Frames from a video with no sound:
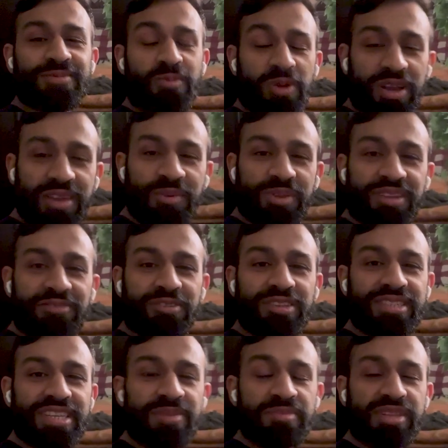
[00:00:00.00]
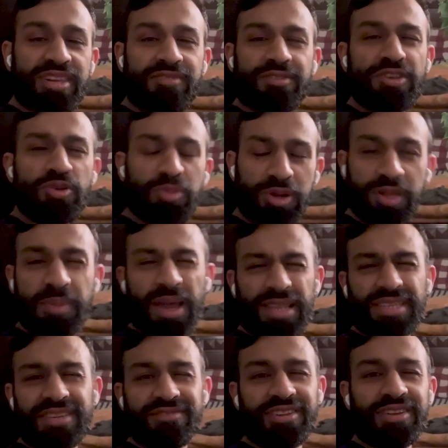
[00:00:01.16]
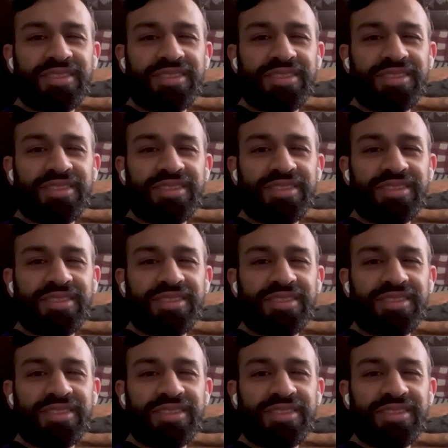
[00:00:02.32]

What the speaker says: Working with different teams gives new perspectives on